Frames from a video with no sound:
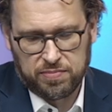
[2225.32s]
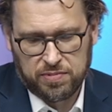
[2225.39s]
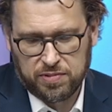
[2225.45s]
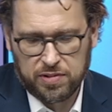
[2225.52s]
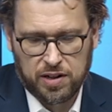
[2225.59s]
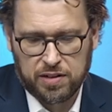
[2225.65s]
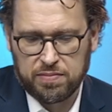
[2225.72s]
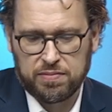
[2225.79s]

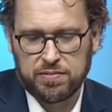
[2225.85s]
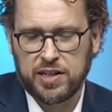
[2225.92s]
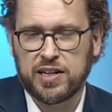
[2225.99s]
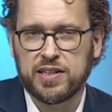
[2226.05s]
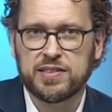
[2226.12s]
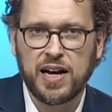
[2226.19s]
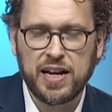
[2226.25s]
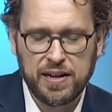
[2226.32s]
not that
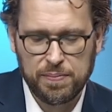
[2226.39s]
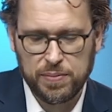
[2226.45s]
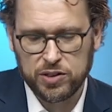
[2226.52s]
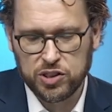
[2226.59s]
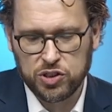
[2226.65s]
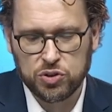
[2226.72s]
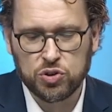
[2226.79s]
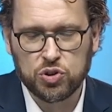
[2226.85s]
exciting, but
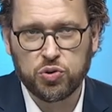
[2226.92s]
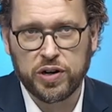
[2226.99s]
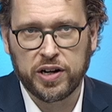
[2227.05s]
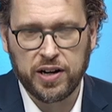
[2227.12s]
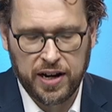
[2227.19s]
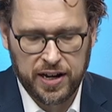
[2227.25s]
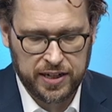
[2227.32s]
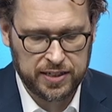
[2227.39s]
just to
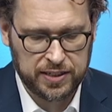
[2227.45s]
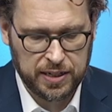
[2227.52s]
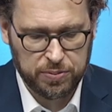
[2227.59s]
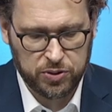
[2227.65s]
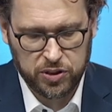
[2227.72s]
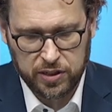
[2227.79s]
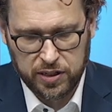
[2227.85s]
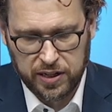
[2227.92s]
trigger an
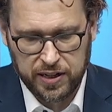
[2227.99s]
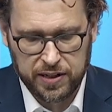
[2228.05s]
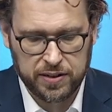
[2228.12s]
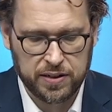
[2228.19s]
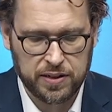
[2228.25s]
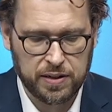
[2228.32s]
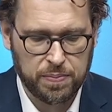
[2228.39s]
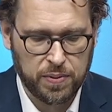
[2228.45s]
exception and hit
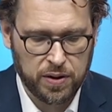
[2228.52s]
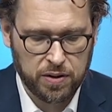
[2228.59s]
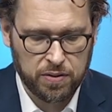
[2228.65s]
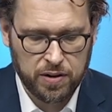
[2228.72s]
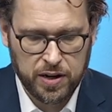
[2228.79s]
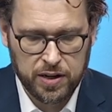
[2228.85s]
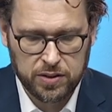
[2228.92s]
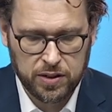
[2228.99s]
the debugger,
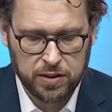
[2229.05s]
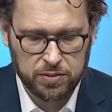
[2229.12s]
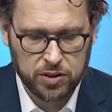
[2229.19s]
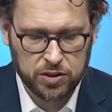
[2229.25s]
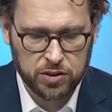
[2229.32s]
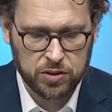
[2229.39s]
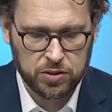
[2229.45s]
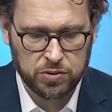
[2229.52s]
right? So I'm
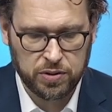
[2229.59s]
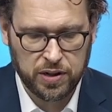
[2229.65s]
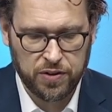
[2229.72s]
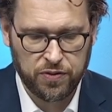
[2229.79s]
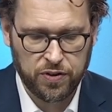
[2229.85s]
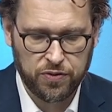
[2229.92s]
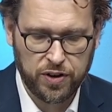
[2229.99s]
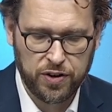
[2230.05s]
just going to do
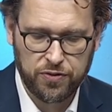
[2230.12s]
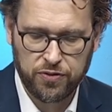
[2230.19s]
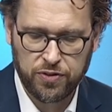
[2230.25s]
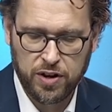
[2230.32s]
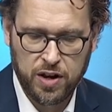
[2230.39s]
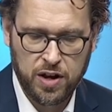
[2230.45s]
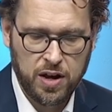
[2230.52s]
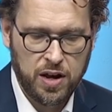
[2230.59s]
FFF
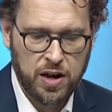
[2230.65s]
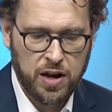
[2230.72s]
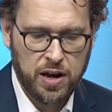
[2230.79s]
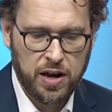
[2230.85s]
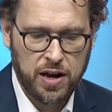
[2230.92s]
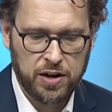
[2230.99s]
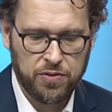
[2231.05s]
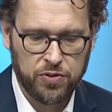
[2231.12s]

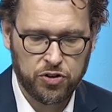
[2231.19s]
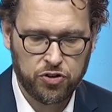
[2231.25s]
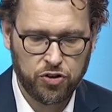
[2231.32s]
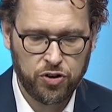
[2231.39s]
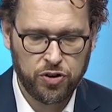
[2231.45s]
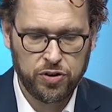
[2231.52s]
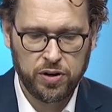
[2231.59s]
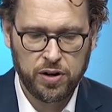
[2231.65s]
and
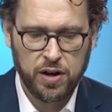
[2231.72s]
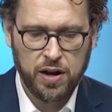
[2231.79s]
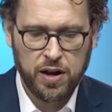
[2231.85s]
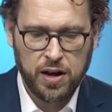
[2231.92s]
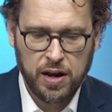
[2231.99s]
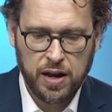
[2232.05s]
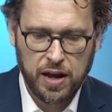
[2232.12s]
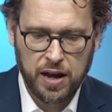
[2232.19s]
return,
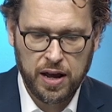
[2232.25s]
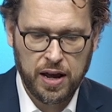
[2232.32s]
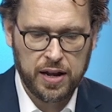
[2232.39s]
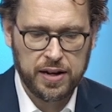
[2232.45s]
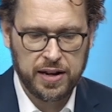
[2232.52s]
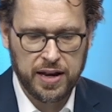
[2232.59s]
and